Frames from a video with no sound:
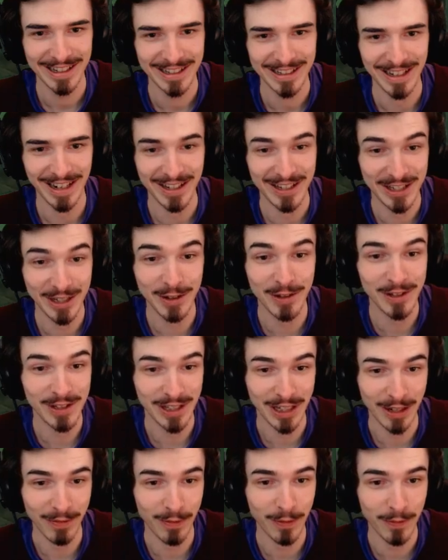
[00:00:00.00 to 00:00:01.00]
Like
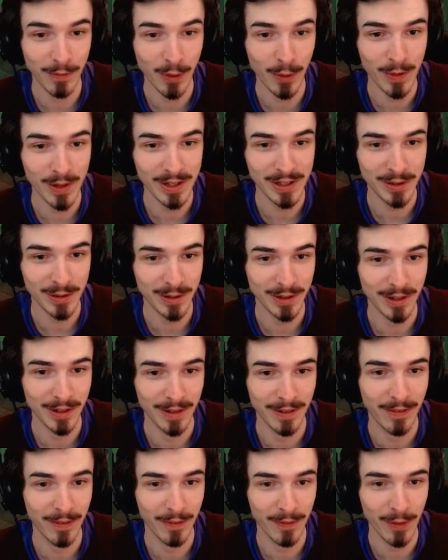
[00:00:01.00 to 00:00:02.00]
seriously, if you've noticed
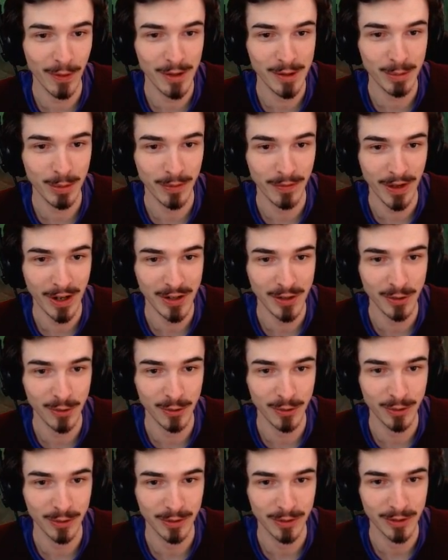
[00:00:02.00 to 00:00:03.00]

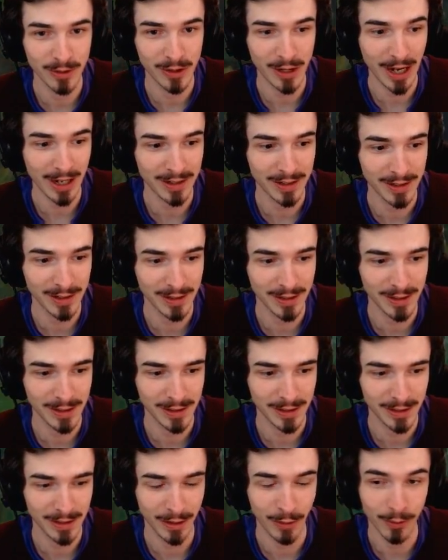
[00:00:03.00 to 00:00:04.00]
professional
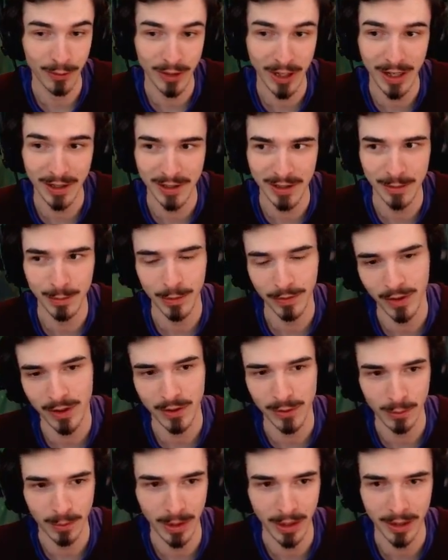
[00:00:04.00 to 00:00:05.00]
Jaxes, Jaxes in
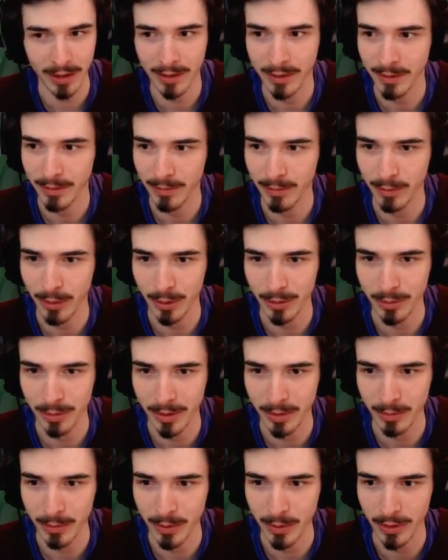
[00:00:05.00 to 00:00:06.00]
professional play, probably be
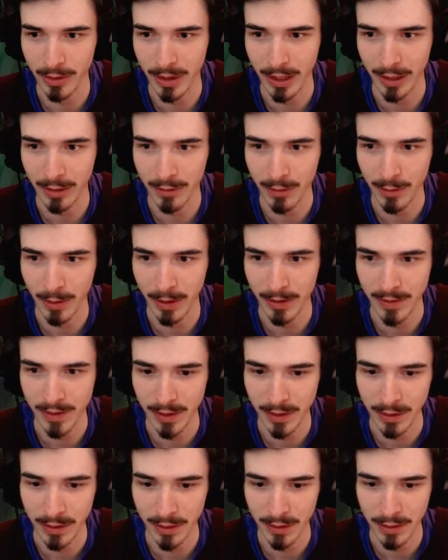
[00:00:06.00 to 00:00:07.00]
a more accurate way of
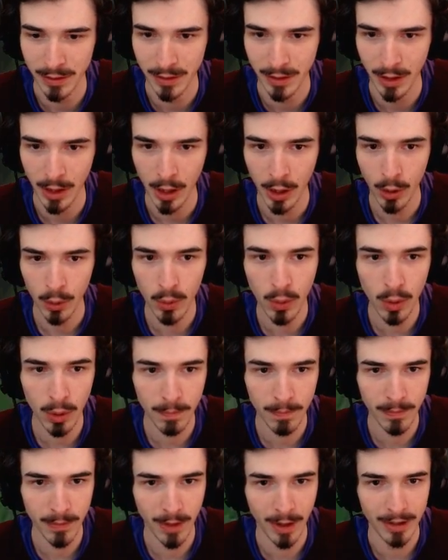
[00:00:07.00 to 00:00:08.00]
saying it.
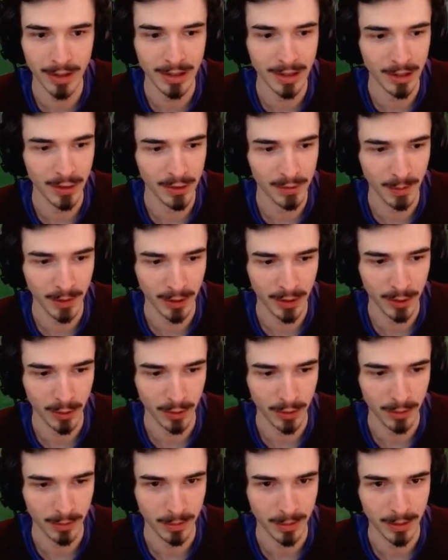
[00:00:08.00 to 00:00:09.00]
Whoop! I nearly used my Q
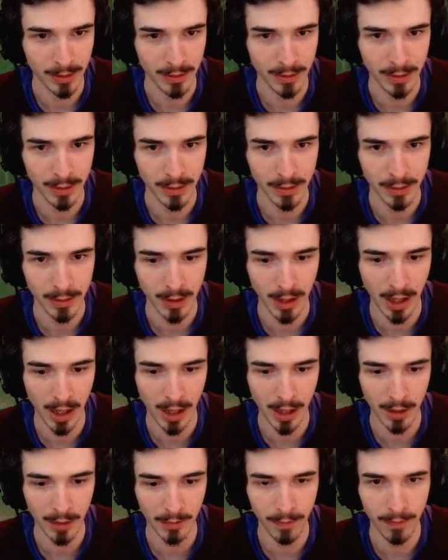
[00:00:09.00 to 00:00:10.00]
on a minion there.
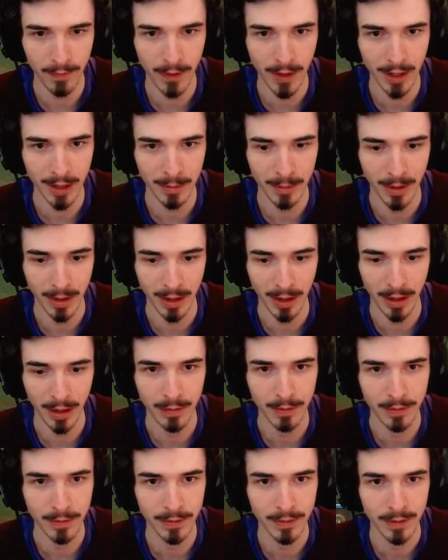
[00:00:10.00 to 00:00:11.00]
Oh, fuck my
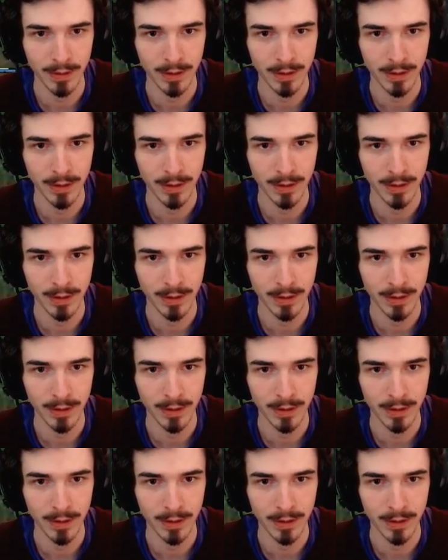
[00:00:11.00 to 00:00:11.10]
life.